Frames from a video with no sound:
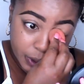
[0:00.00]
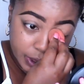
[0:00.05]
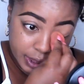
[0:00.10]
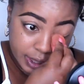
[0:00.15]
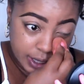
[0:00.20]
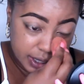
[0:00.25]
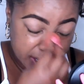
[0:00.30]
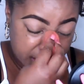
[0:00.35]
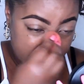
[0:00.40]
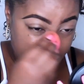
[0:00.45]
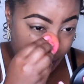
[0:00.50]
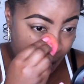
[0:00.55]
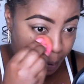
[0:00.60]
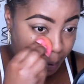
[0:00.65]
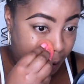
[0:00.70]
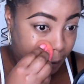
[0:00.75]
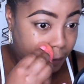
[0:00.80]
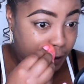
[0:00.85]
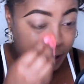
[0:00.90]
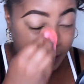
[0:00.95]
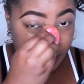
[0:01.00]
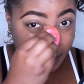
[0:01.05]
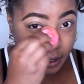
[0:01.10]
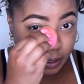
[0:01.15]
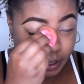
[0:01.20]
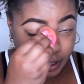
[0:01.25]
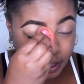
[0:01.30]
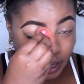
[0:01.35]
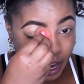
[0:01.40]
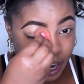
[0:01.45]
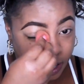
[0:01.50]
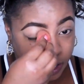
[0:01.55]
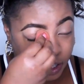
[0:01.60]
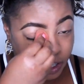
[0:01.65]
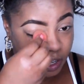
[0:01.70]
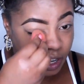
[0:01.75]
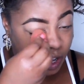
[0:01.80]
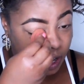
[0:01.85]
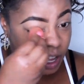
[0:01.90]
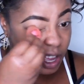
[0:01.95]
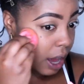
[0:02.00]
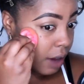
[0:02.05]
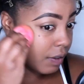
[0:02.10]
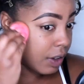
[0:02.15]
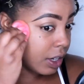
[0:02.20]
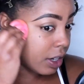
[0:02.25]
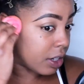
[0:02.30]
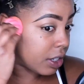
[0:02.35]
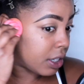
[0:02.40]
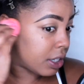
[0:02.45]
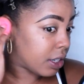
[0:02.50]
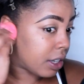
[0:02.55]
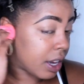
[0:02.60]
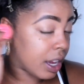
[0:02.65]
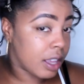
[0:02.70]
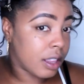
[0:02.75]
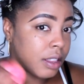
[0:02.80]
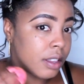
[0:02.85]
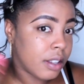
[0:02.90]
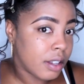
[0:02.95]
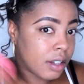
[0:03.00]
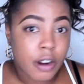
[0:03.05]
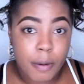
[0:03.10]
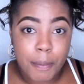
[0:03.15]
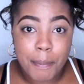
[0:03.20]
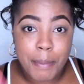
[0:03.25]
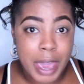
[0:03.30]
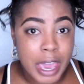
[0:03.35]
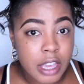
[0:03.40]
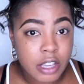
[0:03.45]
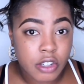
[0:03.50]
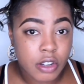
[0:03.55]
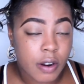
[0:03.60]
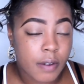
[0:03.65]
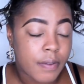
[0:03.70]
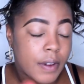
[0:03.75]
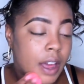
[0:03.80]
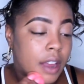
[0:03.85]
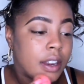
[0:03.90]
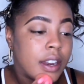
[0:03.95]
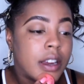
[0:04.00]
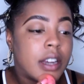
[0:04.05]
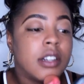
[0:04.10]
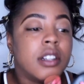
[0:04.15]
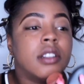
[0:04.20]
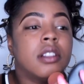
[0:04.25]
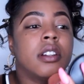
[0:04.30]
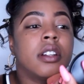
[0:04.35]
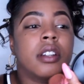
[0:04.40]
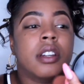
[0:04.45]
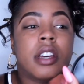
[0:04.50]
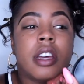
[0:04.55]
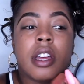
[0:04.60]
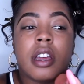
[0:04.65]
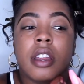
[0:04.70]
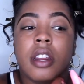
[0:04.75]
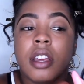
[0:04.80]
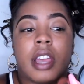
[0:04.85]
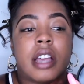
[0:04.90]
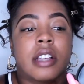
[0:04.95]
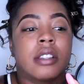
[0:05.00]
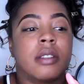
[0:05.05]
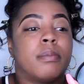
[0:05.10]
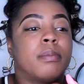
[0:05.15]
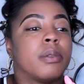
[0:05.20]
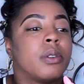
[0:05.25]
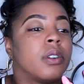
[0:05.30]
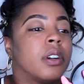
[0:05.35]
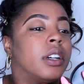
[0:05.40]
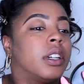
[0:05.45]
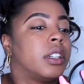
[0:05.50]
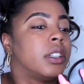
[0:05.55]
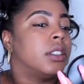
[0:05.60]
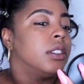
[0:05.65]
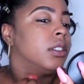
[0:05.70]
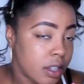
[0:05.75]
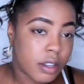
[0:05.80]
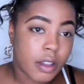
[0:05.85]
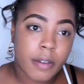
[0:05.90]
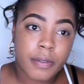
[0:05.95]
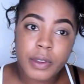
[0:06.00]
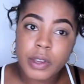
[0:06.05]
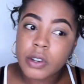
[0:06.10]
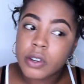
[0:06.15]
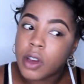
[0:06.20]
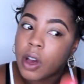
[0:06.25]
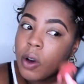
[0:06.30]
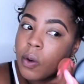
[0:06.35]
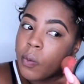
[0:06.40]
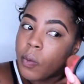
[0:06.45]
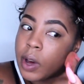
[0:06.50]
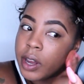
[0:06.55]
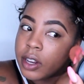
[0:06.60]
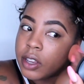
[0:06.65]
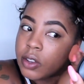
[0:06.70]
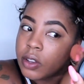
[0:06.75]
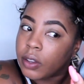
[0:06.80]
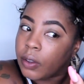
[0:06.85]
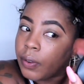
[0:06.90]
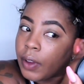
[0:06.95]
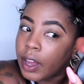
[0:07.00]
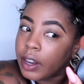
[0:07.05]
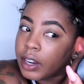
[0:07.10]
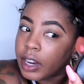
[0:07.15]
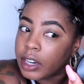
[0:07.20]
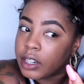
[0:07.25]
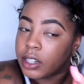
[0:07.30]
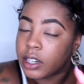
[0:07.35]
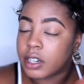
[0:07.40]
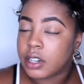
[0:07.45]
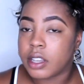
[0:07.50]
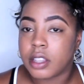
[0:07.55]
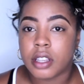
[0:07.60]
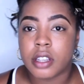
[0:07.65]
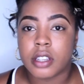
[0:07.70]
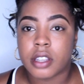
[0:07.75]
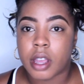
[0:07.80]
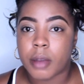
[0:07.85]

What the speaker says: with this step. Everything else is extra. Having your skin, your base, your foundation look good, that's important. So if you don't want to use foundation in the